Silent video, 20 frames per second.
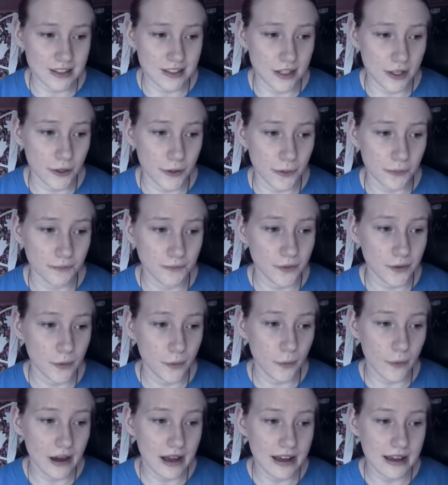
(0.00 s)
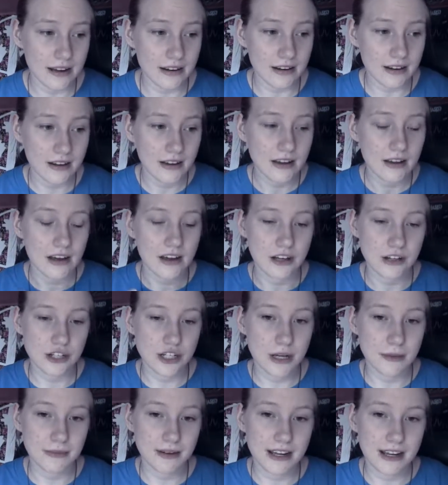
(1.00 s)
So when a
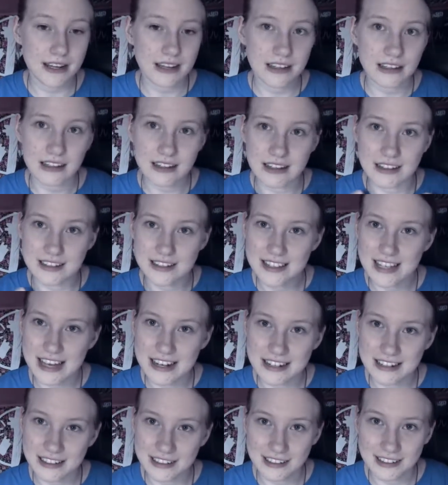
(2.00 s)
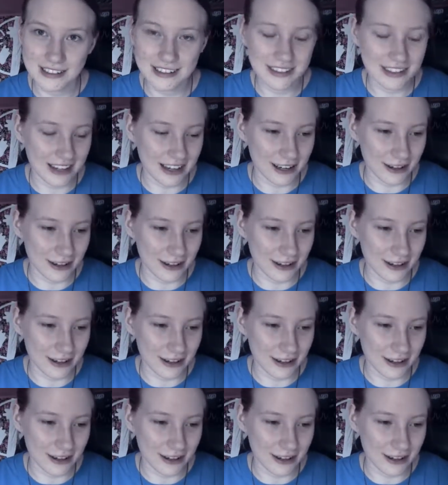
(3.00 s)
Gemini ascendant,